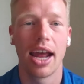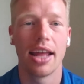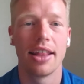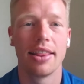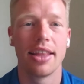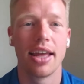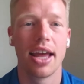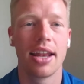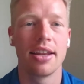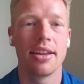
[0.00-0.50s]

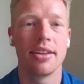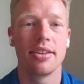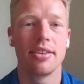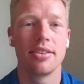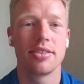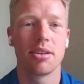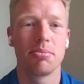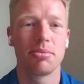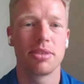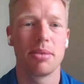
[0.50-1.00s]
And then
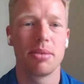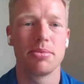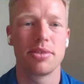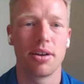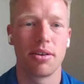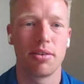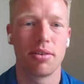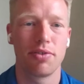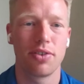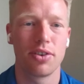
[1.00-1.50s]

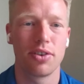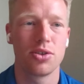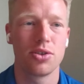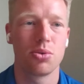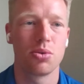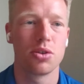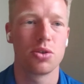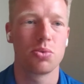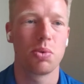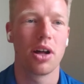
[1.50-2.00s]
sometimes that refers
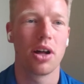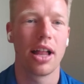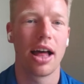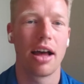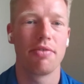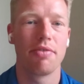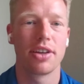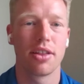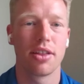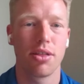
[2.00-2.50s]
to as well
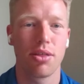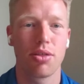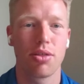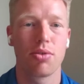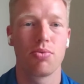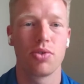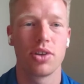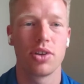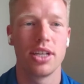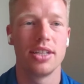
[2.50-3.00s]
having
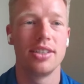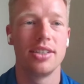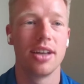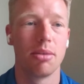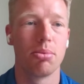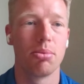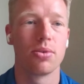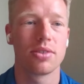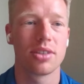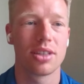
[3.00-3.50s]
3
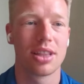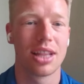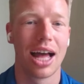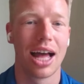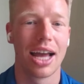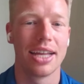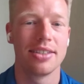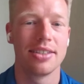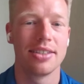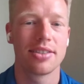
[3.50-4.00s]
doubles
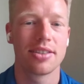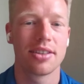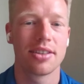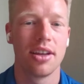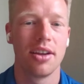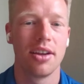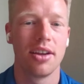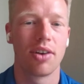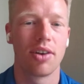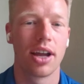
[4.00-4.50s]

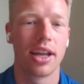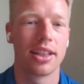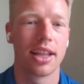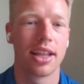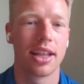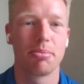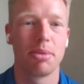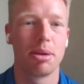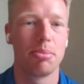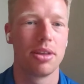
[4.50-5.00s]
lines, right?
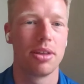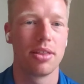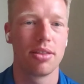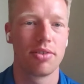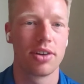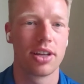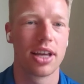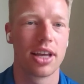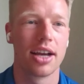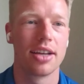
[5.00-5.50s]
Like maybe
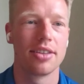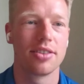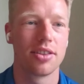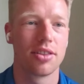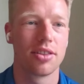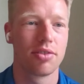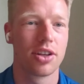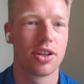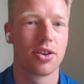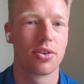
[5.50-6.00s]
3 guys
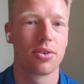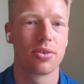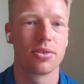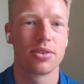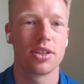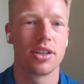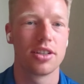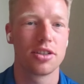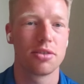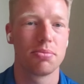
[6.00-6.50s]
and 3
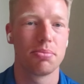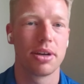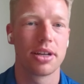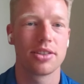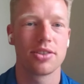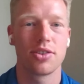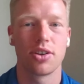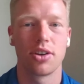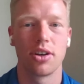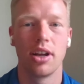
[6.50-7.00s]
girls, and it's
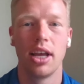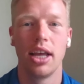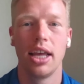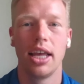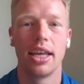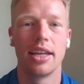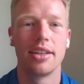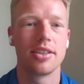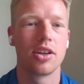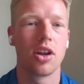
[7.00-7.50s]
mixed, or
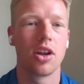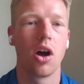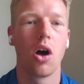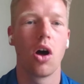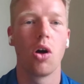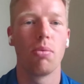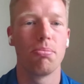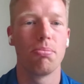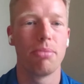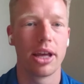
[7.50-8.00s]
it's an
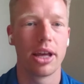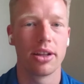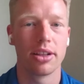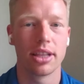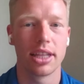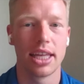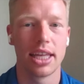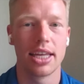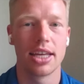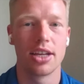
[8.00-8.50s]
all
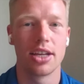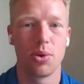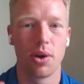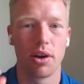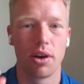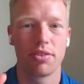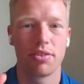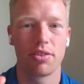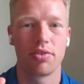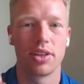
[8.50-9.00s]
male league and
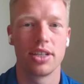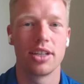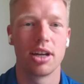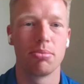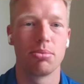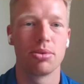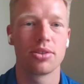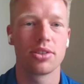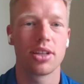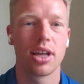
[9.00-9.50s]
you have 3
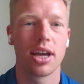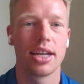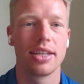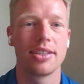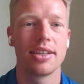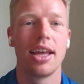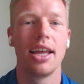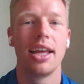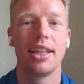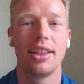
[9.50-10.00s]
doubles
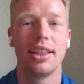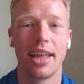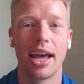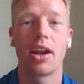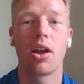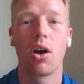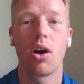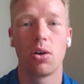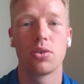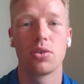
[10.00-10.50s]
lines.
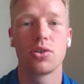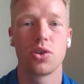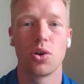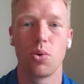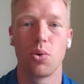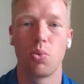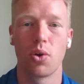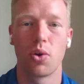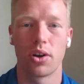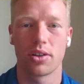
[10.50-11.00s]
That
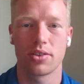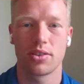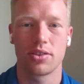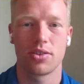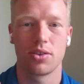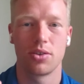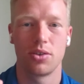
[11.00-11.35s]
also works.